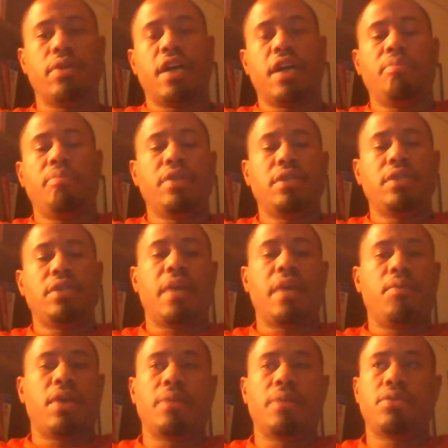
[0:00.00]
accomplish,
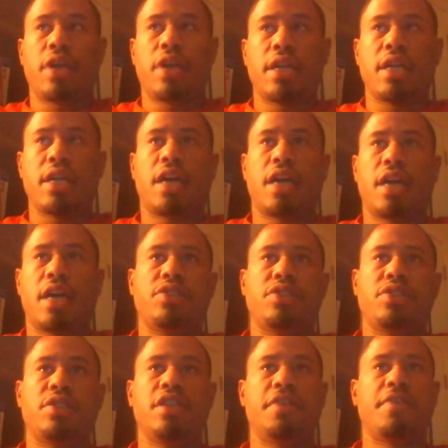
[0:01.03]
and what I'm trying to
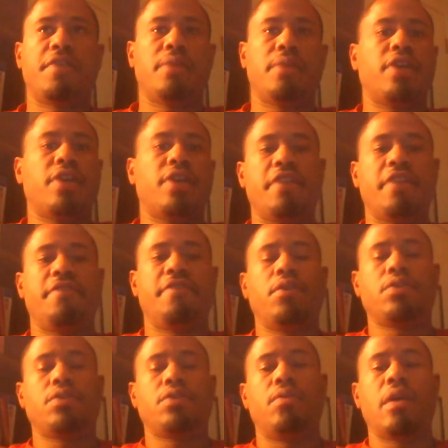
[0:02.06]
accomplish is different. I'm trying to get
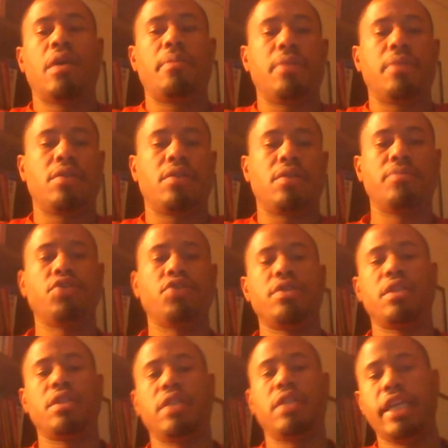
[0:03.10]
folks on a webinar. So I'm
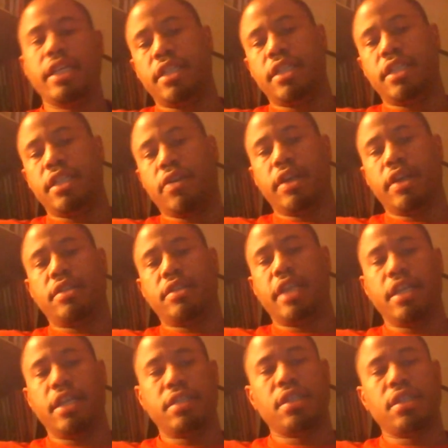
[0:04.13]
using lead
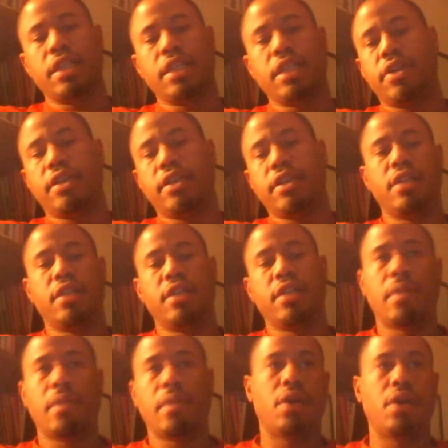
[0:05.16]
generation, instant lead generation to get on a
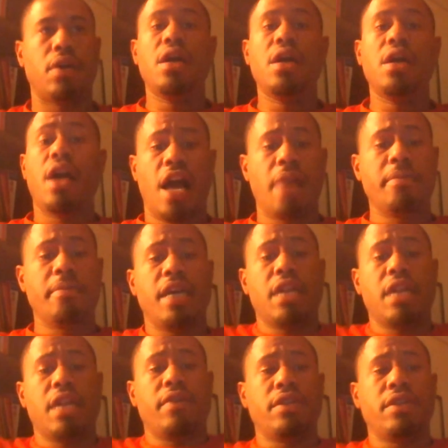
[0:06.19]
webinar. I'm
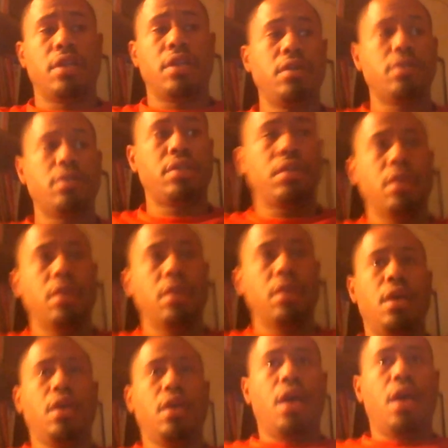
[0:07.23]
getting results,
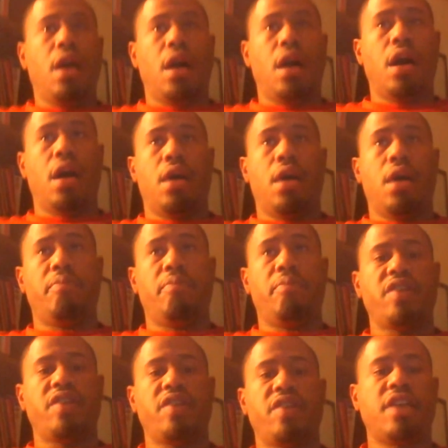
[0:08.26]
but
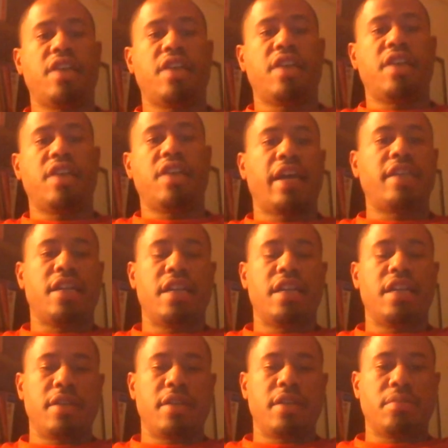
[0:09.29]
it's not like sending
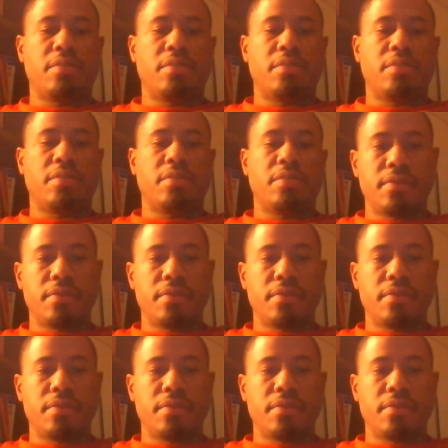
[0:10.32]
emails to my list.